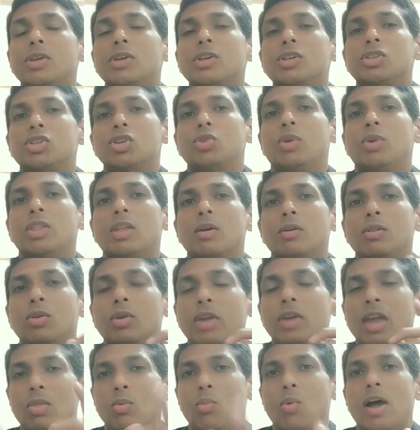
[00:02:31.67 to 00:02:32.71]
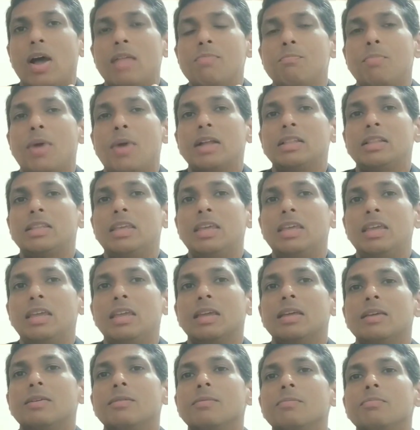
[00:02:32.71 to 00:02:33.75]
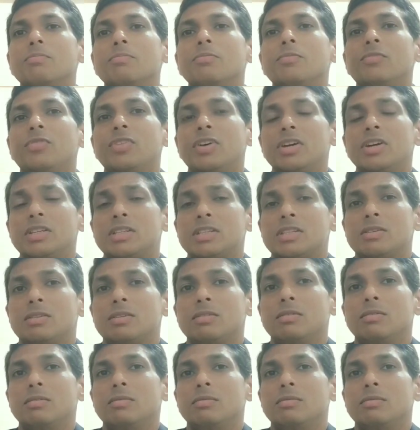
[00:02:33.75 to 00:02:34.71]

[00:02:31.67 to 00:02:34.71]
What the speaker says: So you want to look at one party first,